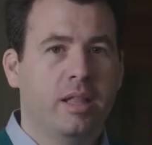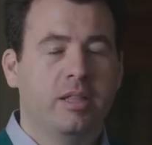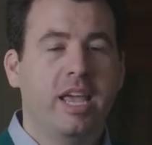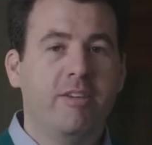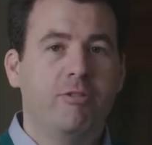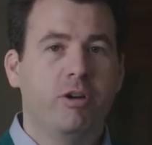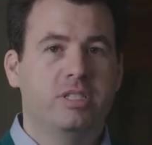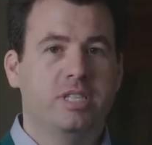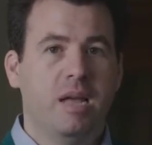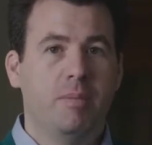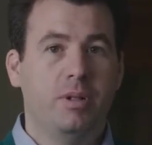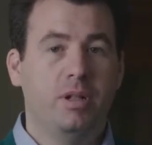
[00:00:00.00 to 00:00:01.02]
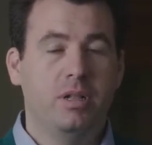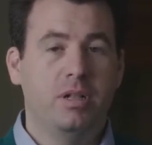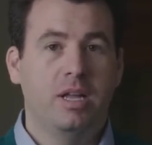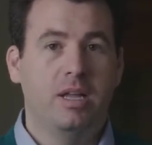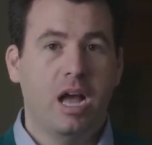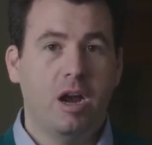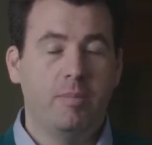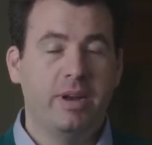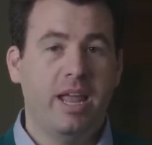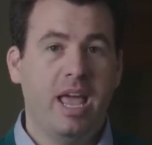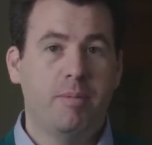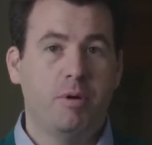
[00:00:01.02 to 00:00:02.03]
Take, for example, Arm &
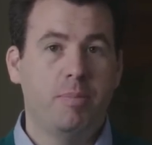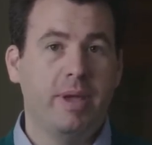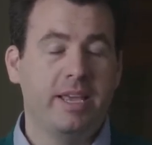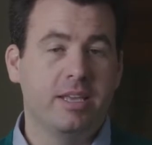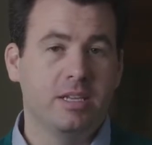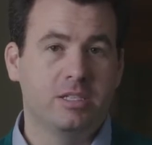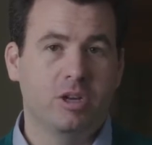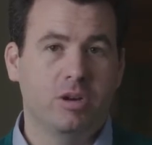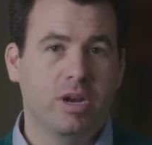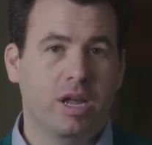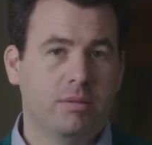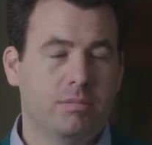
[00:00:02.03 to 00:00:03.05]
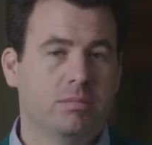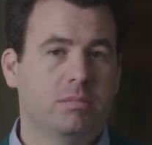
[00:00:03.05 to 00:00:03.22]
Hammer baking soda.